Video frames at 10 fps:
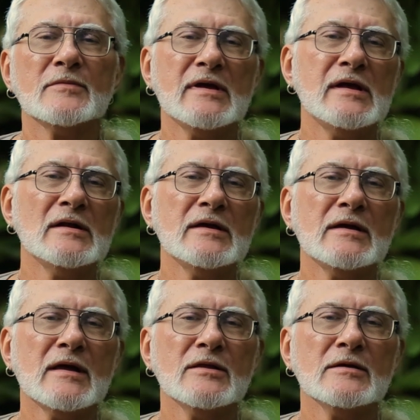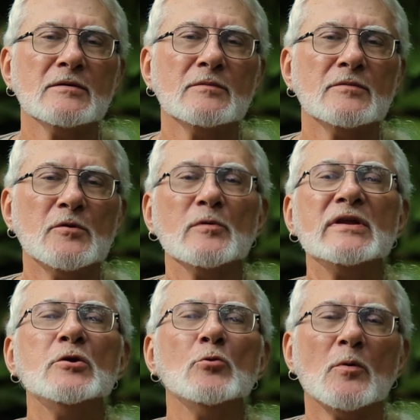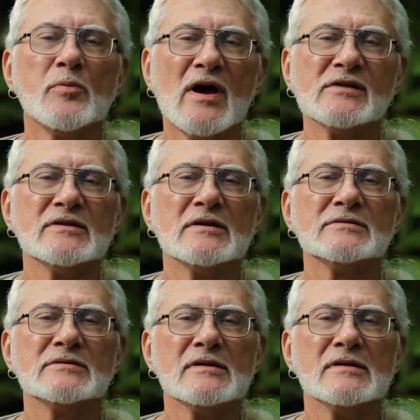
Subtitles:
healing and the renewal process